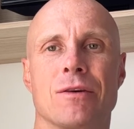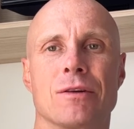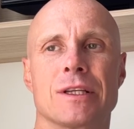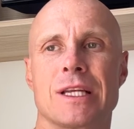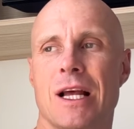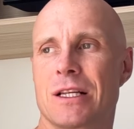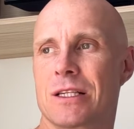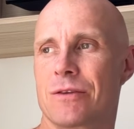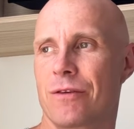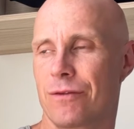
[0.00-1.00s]
all the
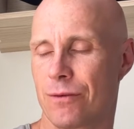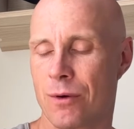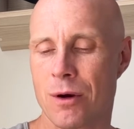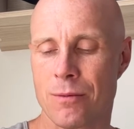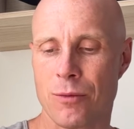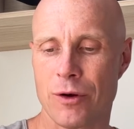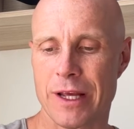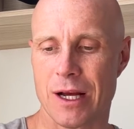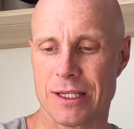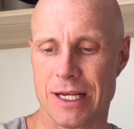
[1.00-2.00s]
cells of
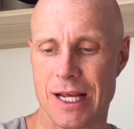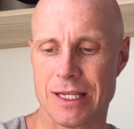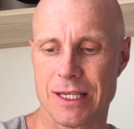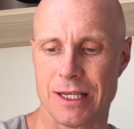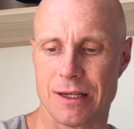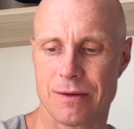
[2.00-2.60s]
body are changing